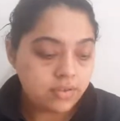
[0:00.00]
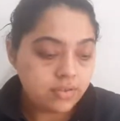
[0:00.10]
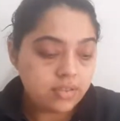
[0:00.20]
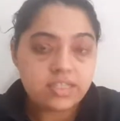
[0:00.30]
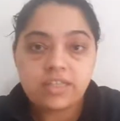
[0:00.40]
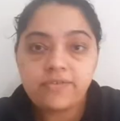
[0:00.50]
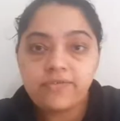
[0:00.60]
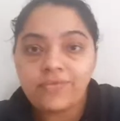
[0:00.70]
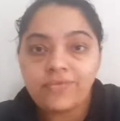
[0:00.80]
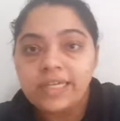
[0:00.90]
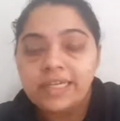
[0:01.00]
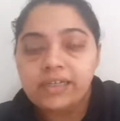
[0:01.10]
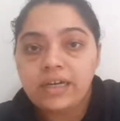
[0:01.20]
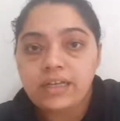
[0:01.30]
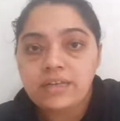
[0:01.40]
These are the
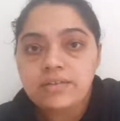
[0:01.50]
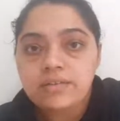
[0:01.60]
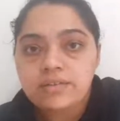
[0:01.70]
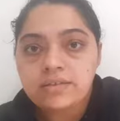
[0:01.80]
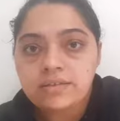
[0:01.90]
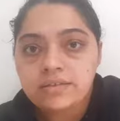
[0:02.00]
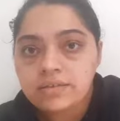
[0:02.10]
Fevicryl colors.